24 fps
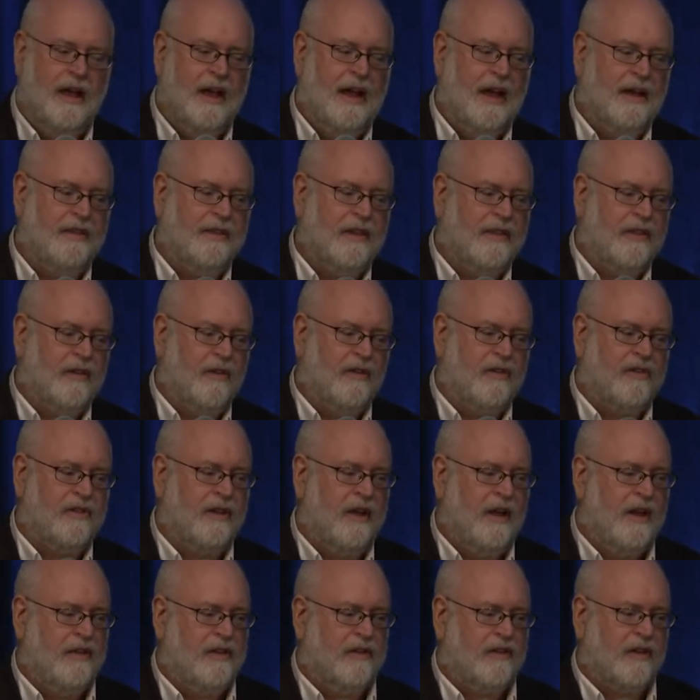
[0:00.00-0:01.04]
and that there's
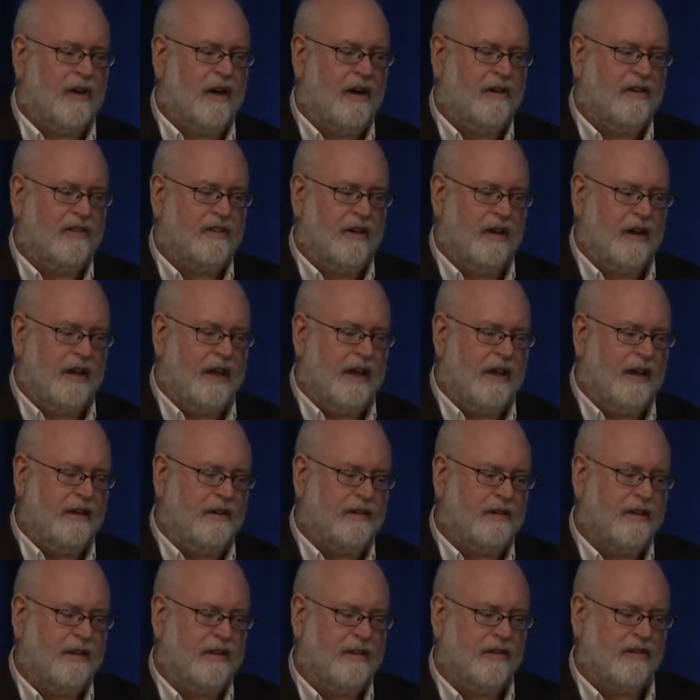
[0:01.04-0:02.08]
this constant
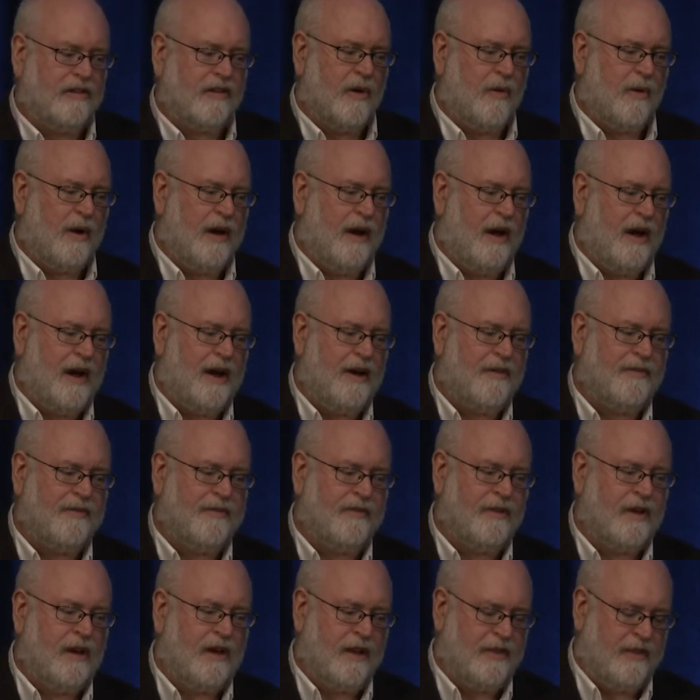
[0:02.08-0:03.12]
heat that's going
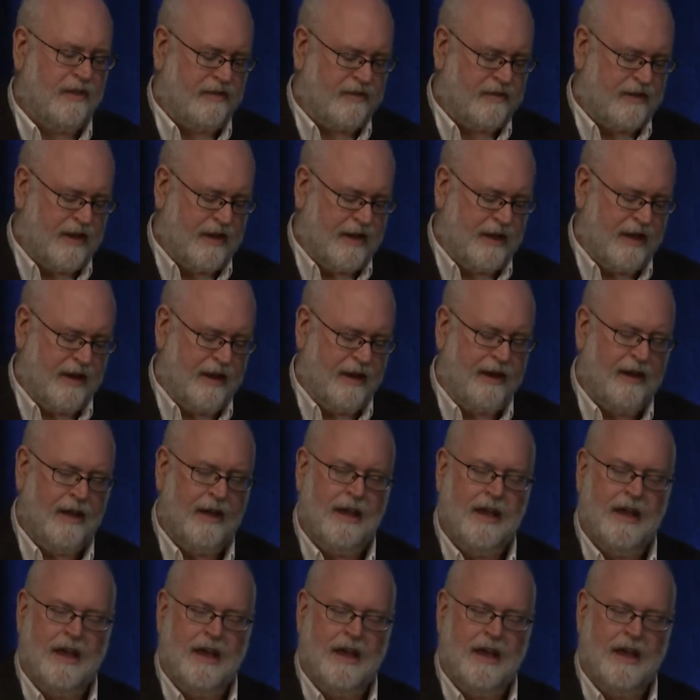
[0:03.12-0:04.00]
off on the side.